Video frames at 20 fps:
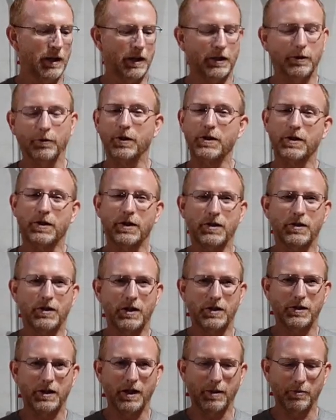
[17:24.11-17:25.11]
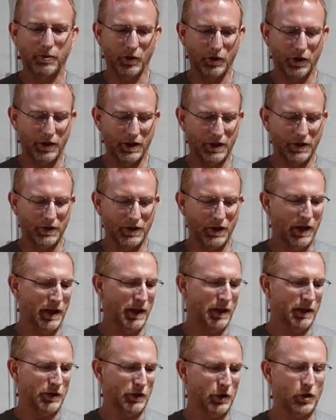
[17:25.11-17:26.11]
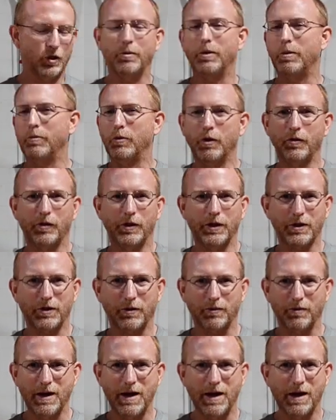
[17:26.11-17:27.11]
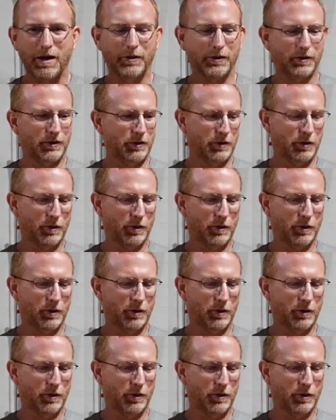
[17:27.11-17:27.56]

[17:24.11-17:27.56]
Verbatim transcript: And the reason I say tempered is you're going to be moving this around.